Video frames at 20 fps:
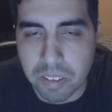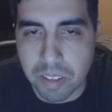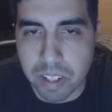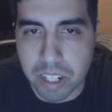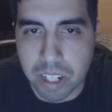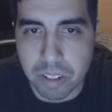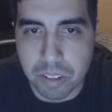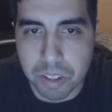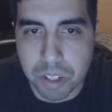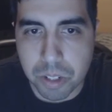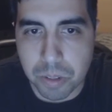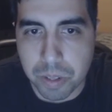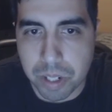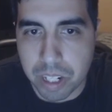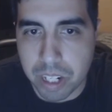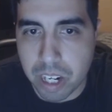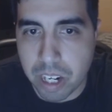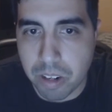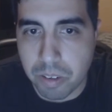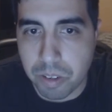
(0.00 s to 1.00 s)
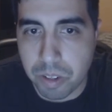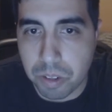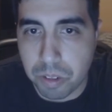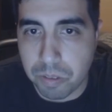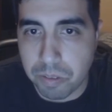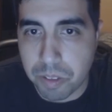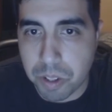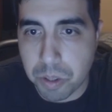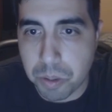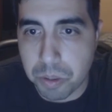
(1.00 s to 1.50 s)
Right now they're showing an
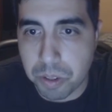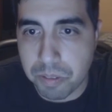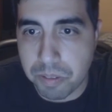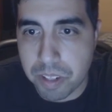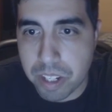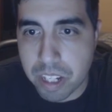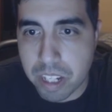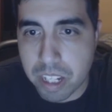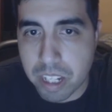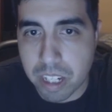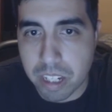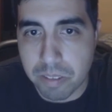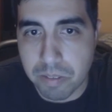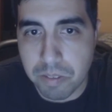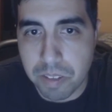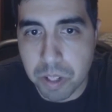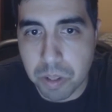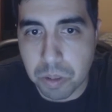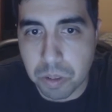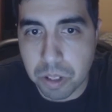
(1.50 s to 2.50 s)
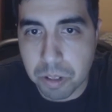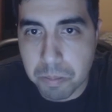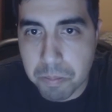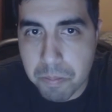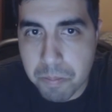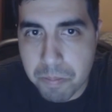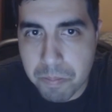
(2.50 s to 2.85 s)
aerial view of the uh, field.